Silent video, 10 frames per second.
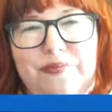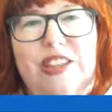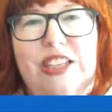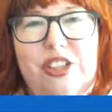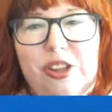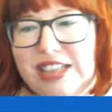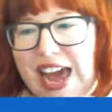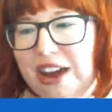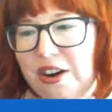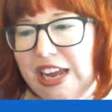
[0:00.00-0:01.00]
So
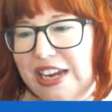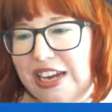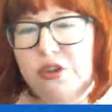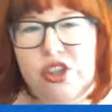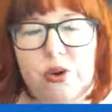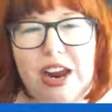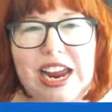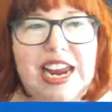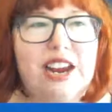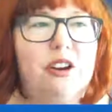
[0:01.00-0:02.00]
that, or like go
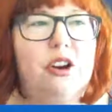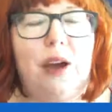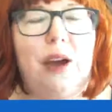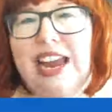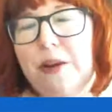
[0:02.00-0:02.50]
train or go hang